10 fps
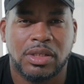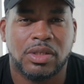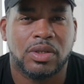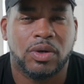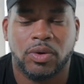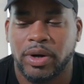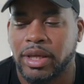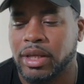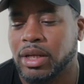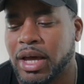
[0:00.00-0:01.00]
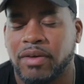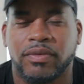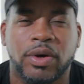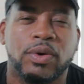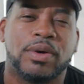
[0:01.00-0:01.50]
is great. I have
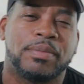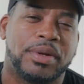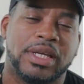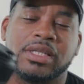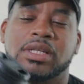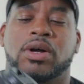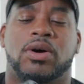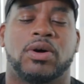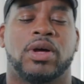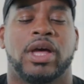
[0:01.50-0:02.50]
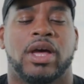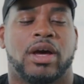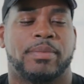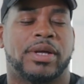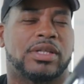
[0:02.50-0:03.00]
no complaints at all
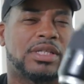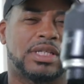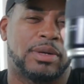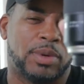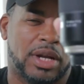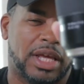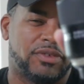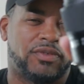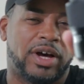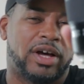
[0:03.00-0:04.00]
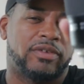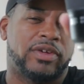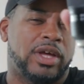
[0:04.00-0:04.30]
about this Tamron 85.